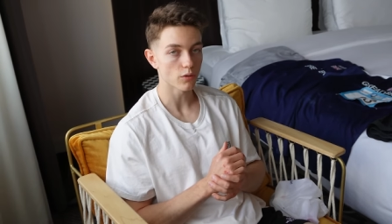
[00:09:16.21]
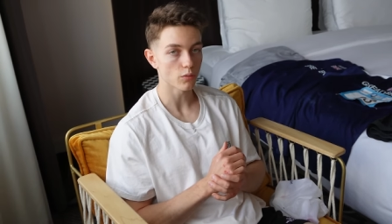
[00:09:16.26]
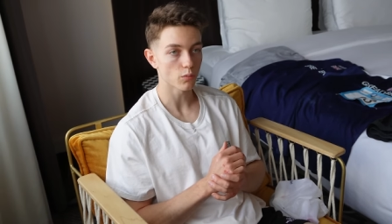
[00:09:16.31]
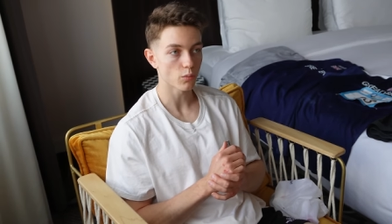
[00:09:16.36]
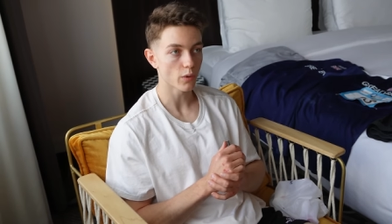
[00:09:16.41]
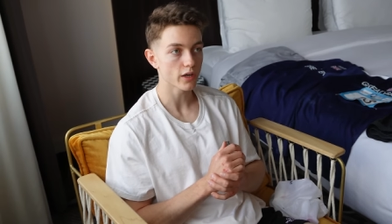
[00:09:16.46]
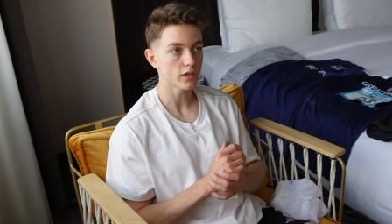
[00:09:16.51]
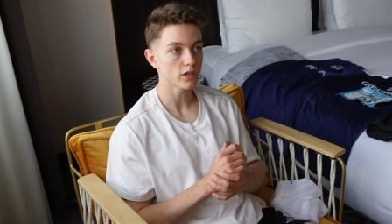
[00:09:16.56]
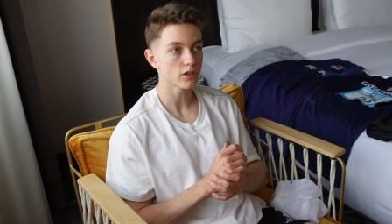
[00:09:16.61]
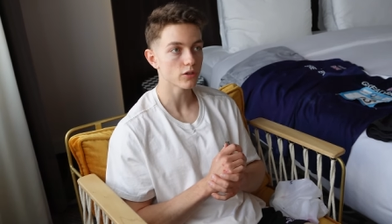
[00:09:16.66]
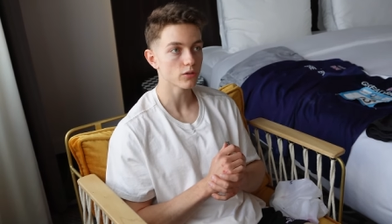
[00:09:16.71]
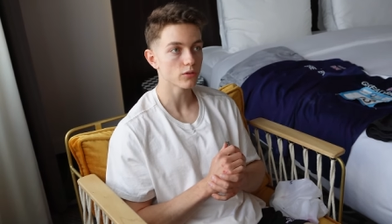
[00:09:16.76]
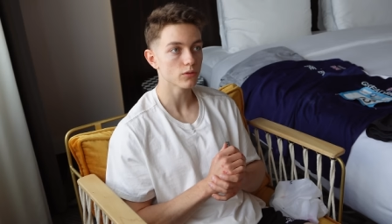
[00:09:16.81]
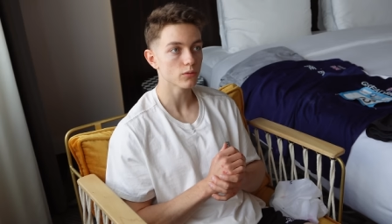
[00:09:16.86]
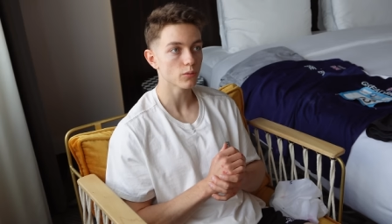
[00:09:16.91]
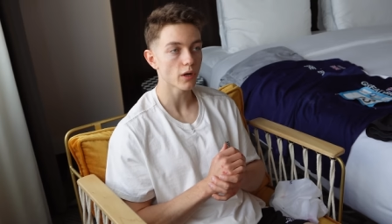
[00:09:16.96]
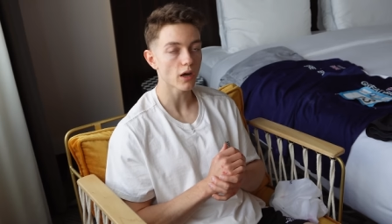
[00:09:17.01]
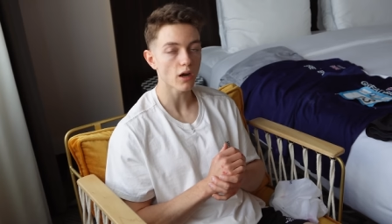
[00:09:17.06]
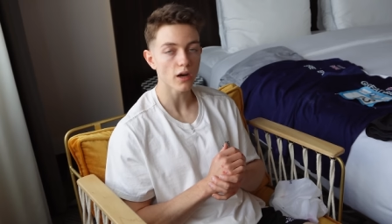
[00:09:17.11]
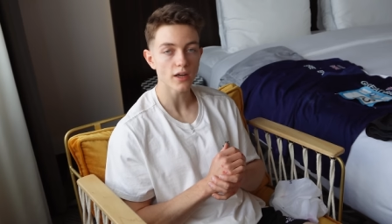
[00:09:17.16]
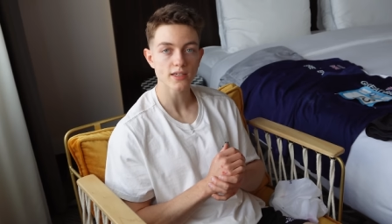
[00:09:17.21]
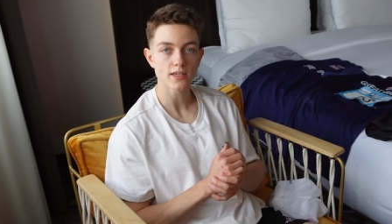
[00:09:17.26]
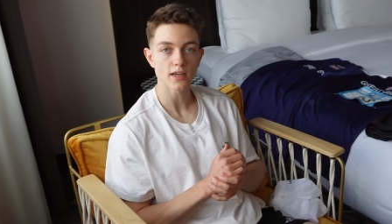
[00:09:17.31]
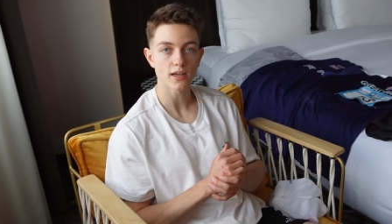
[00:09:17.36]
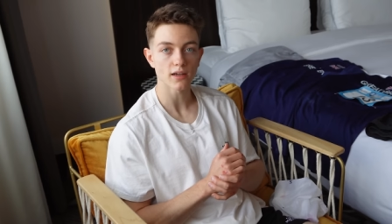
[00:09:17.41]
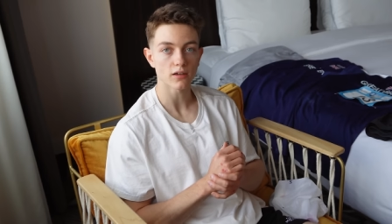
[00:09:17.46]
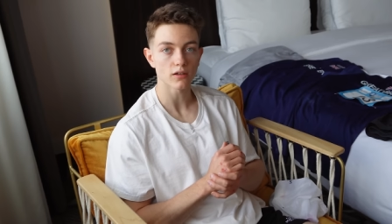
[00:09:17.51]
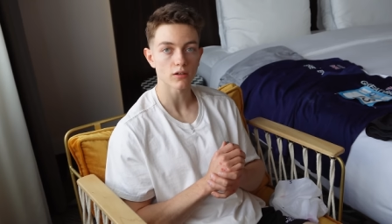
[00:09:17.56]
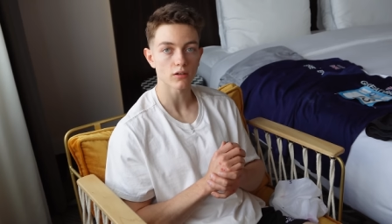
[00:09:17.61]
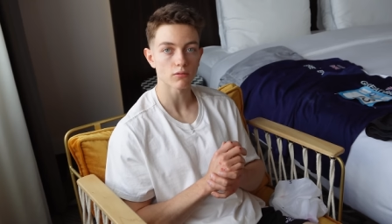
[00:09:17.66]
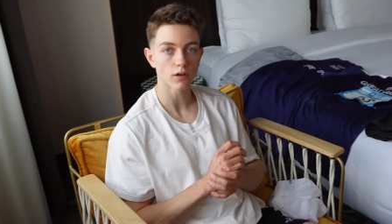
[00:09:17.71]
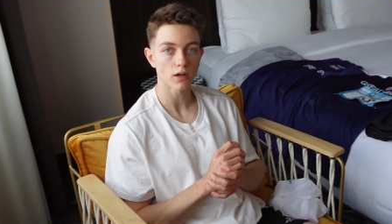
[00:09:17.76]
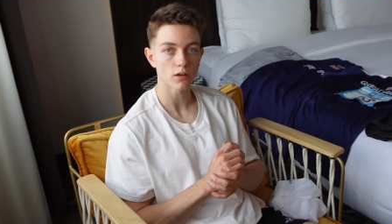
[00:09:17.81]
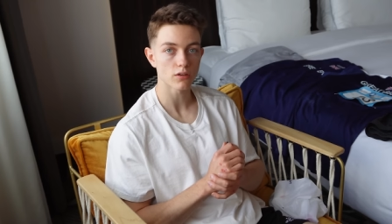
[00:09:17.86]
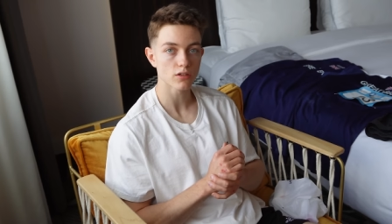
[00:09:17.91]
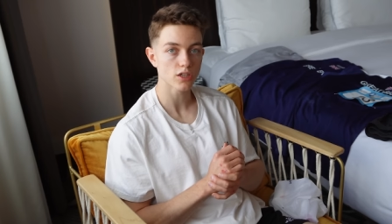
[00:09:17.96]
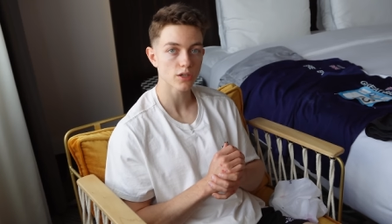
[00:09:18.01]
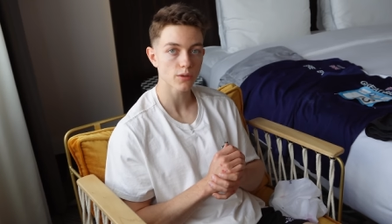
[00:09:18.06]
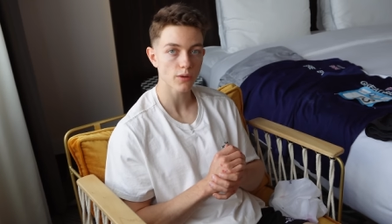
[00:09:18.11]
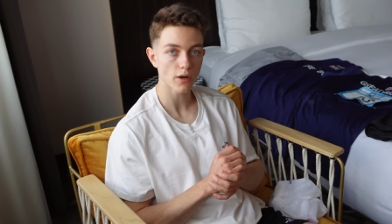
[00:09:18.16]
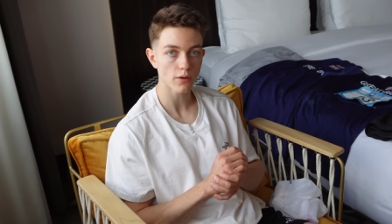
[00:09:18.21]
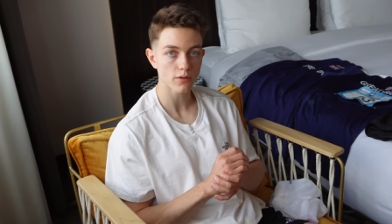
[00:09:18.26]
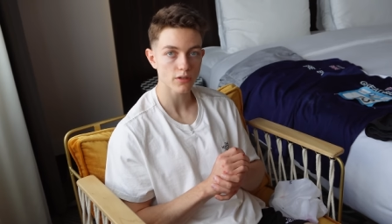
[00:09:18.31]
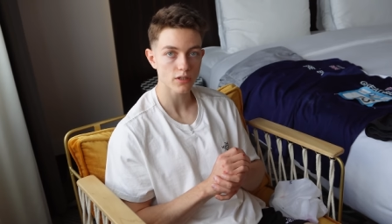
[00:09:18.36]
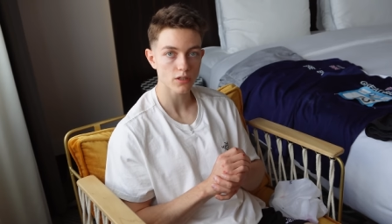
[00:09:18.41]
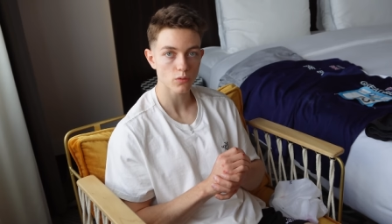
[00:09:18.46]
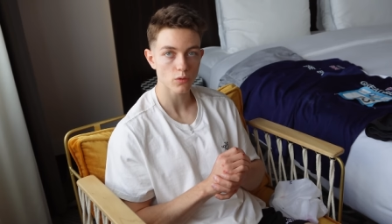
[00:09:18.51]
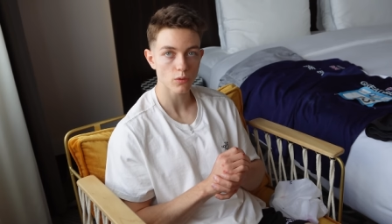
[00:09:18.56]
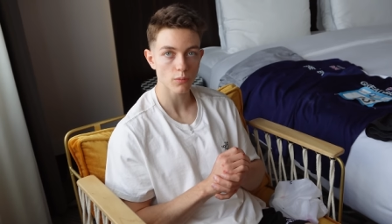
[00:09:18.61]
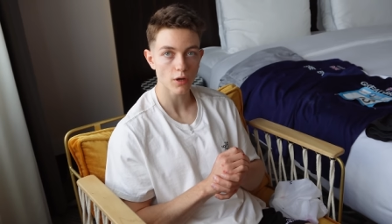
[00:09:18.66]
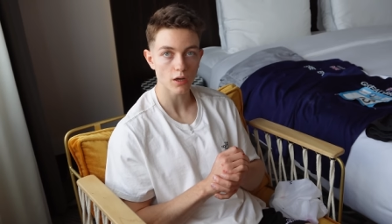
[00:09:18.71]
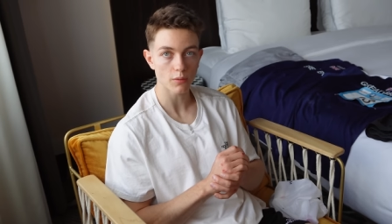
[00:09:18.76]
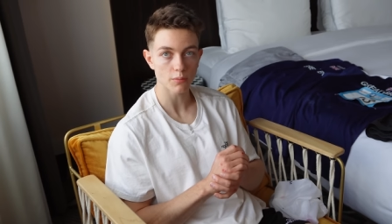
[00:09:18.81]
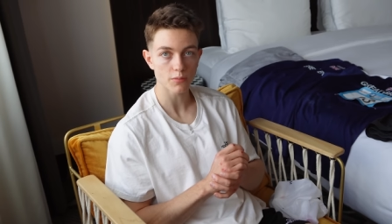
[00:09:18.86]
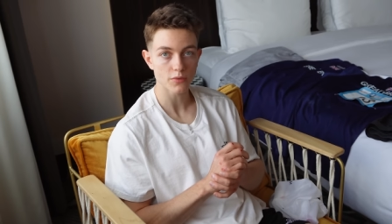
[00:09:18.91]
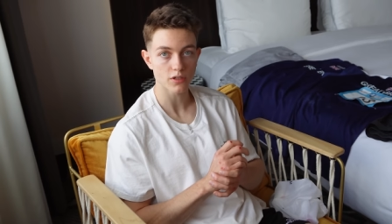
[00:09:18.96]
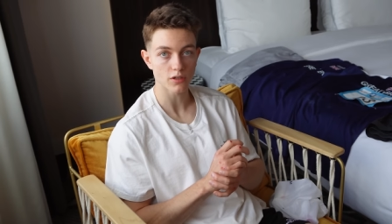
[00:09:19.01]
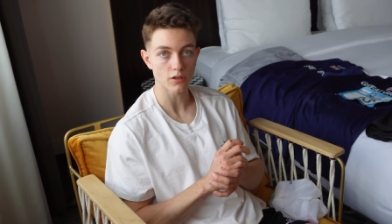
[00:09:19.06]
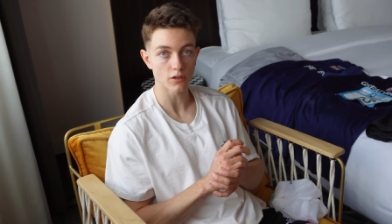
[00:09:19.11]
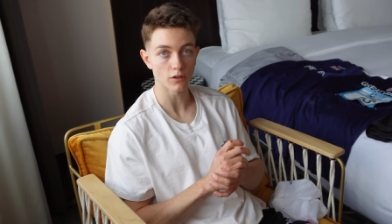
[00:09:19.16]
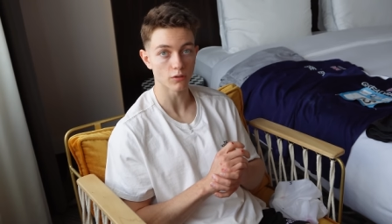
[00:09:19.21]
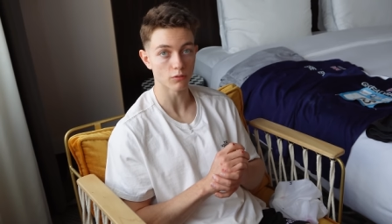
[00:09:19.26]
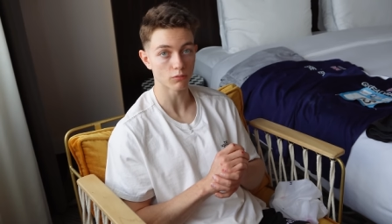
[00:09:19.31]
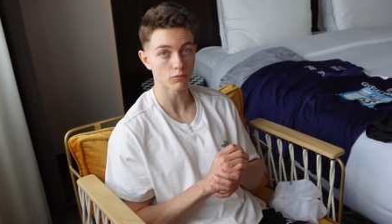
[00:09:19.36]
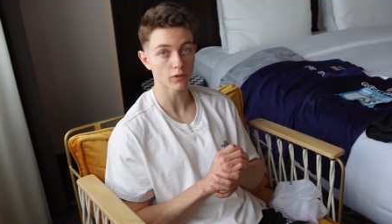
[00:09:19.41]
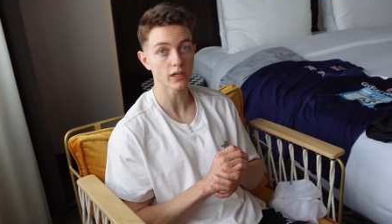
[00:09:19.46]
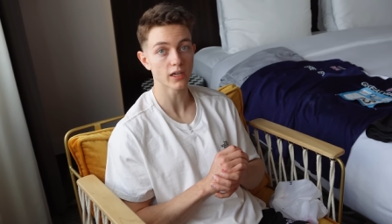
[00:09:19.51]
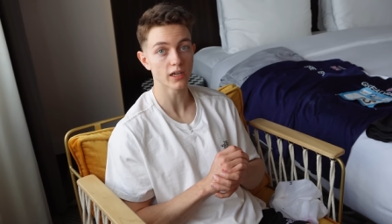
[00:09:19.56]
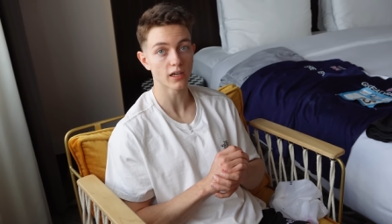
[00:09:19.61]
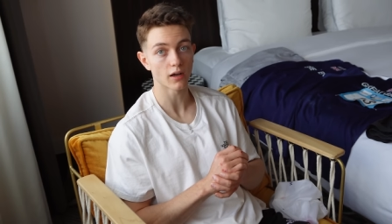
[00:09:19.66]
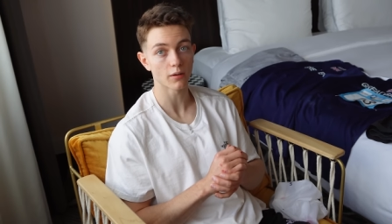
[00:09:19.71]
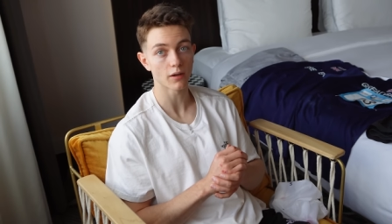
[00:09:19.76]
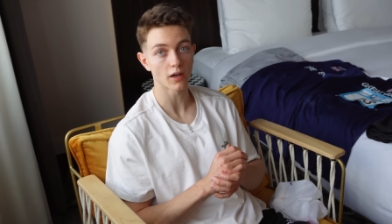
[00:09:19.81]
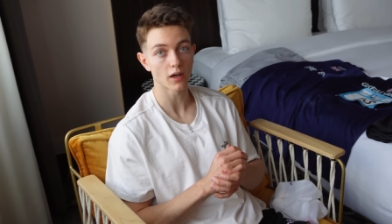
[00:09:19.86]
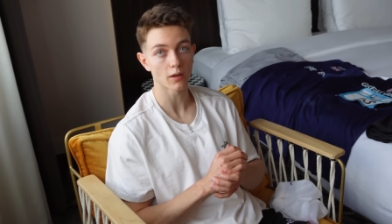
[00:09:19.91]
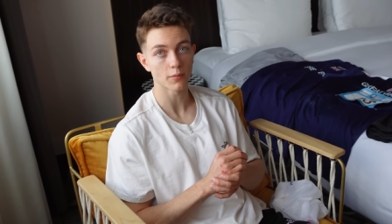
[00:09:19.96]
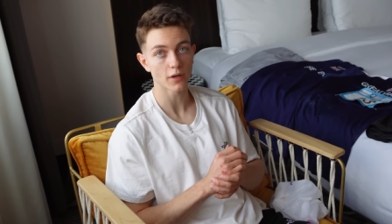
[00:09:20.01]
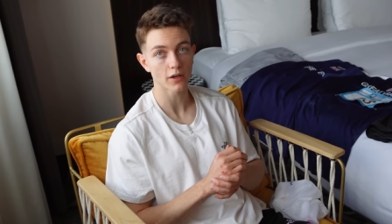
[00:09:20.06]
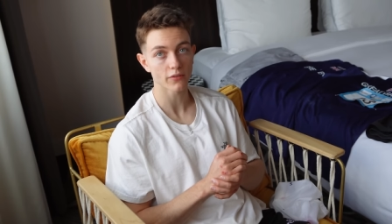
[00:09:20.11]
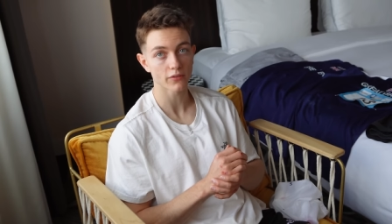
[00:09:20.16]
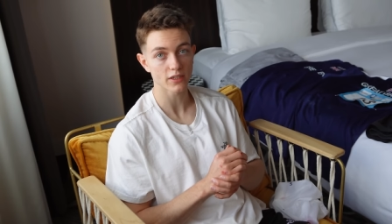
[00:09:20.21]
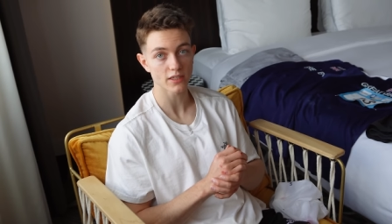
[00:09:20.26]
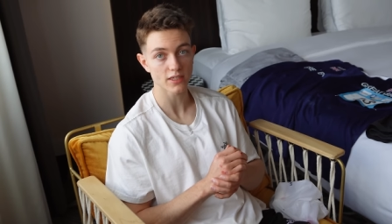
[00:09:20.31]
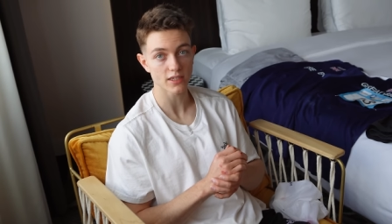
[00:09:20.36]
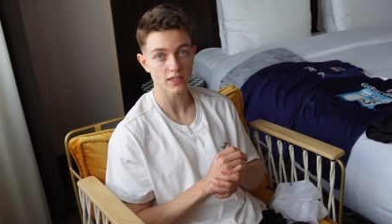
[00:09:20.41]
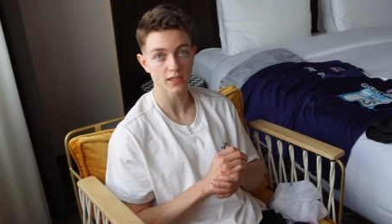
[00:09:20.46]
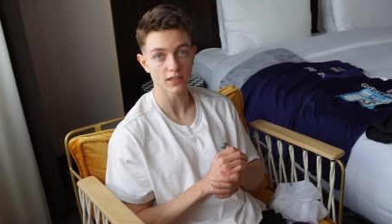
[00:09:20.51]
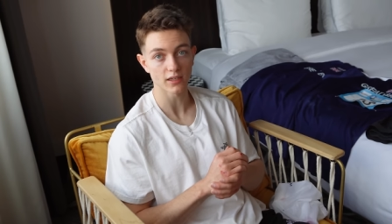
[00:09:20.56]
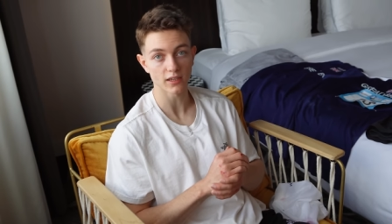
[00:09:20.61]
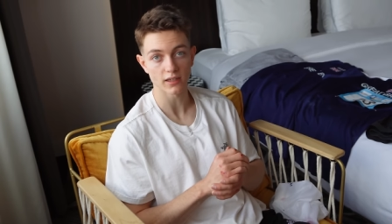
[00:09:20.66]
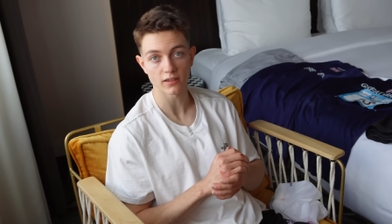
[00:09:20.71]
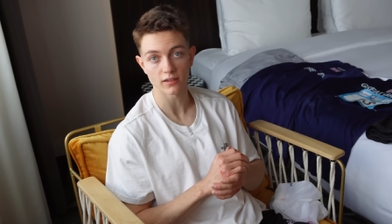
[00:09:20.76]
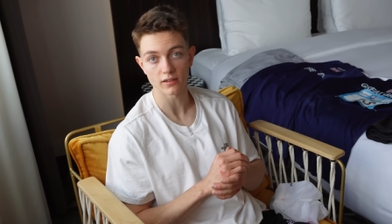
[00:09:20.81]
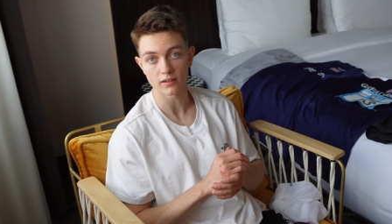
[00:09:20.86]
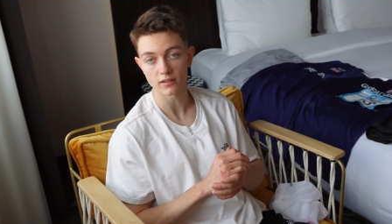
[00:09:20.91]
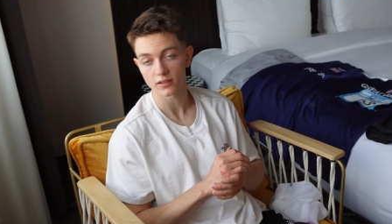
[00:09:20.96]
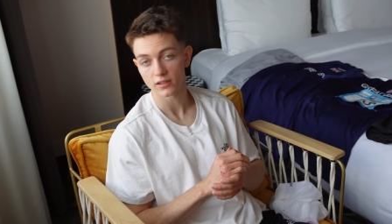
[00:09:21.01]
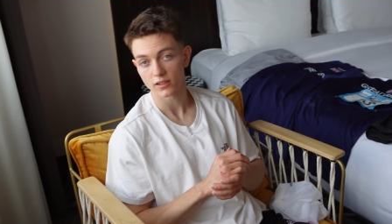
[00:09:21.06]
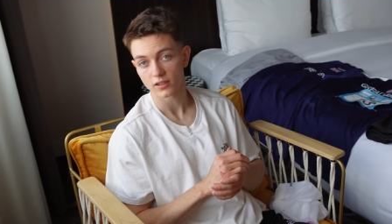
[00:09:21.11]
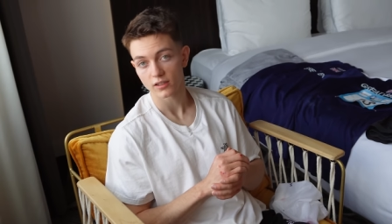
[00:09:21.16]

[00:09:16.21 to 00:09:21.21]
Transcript: when you, well, I take around two hours to warm up, so really I, I'm having to get in